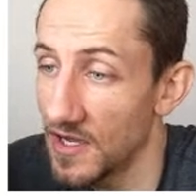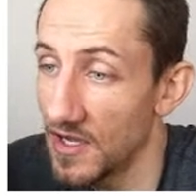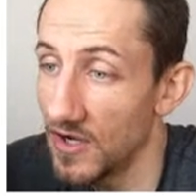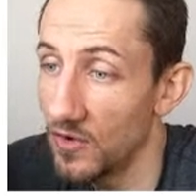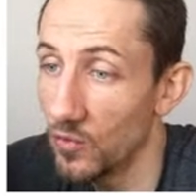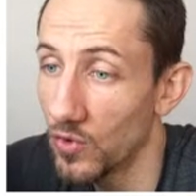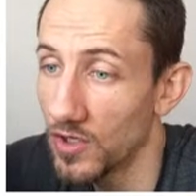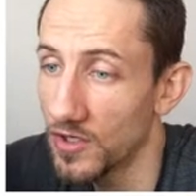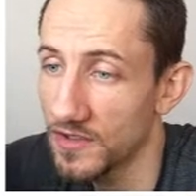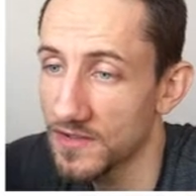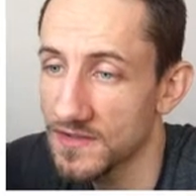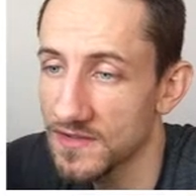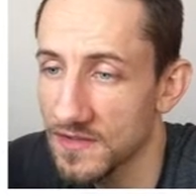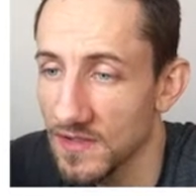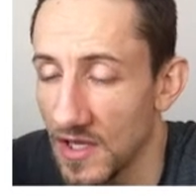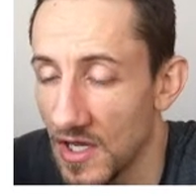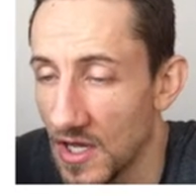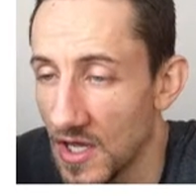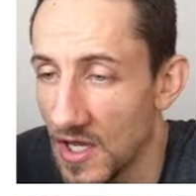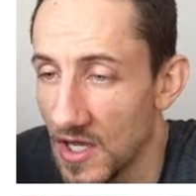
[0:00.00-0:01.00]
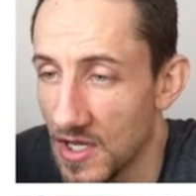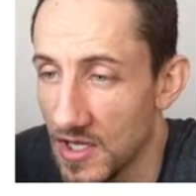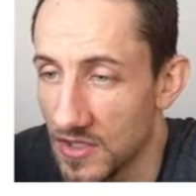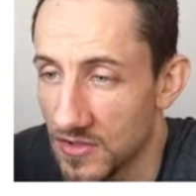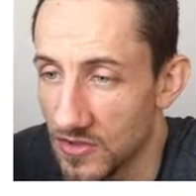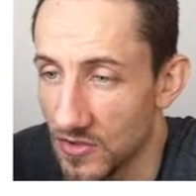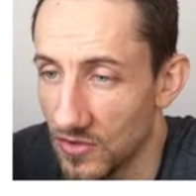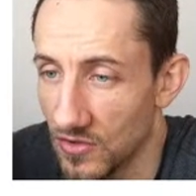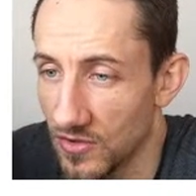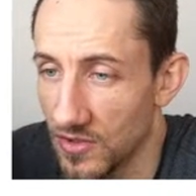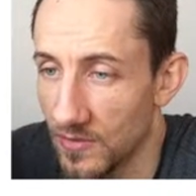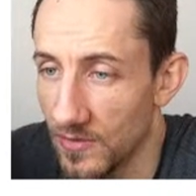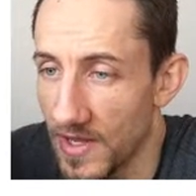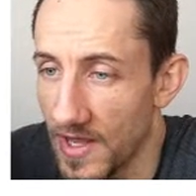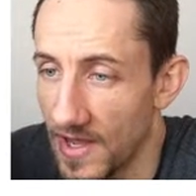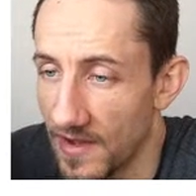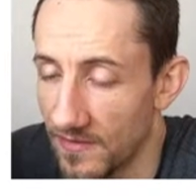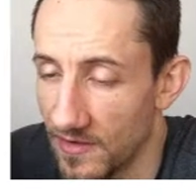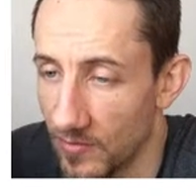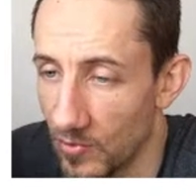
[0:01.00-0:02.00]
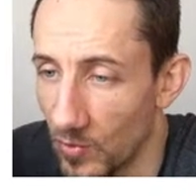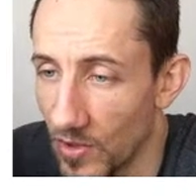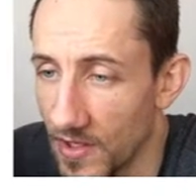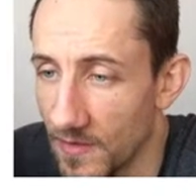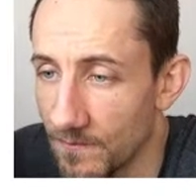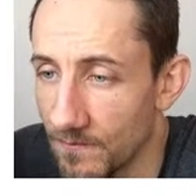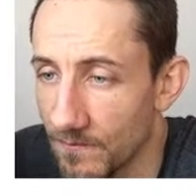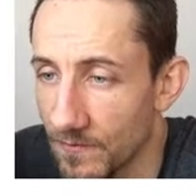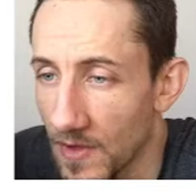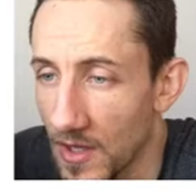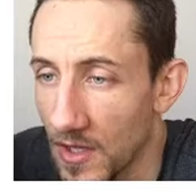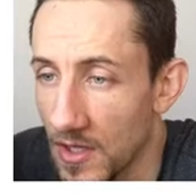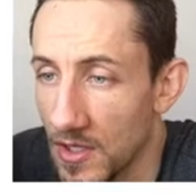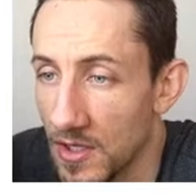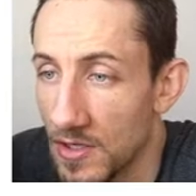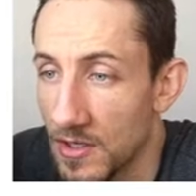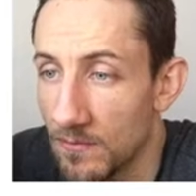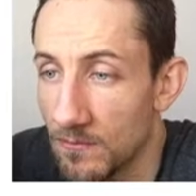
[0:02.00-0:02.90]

works. So here we have number 1.